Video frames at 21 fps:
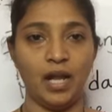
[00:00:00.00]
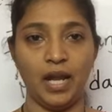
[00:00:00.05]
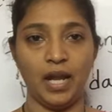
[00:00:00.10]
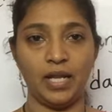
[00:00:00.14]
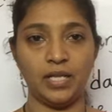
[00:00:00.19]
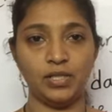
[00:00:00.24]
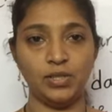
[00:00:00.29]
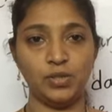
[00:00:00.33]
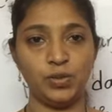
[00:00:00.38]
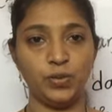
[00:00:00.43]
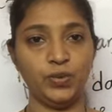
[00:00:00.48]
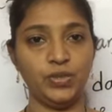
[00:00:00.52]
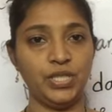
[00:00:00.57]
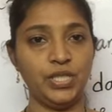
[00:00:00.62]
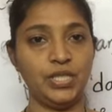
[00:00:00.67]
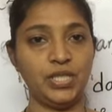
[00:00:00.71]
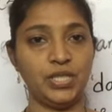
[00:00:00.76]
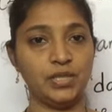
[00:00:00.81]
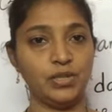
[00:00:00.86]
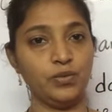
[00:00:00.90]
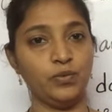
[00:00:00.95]
And so she
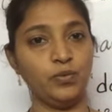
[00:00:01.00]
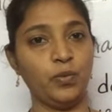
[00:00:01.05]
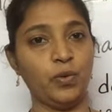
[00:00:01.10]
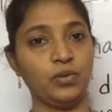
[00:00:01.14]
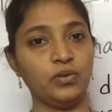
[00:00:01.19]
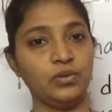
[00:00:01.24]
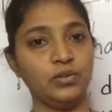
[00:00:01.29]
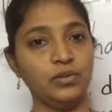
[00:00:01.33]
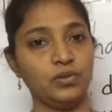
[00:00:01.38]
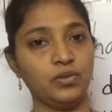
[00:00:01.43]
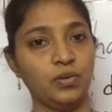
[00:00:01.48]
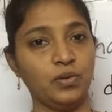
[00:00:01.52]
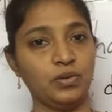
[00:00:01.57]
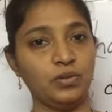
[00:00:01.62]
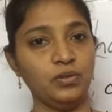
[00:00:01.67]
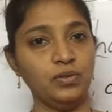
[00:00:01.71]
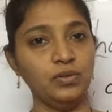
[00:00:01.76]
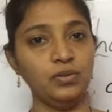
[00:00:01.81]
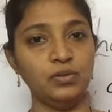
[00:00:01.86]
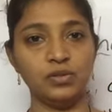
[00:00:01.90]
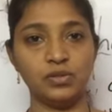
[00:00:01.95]
doesn't want to go
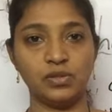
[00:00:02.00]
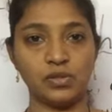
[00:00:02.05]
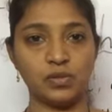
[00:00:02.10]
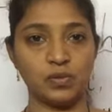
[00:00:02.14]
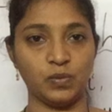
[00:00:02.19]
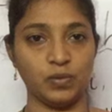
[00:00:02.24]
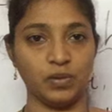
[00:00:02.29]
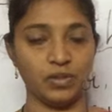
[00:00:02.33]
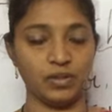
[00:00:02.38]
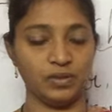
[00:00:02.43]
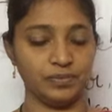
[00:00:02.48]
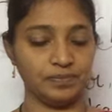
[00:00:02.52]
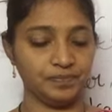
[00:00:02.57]
to school.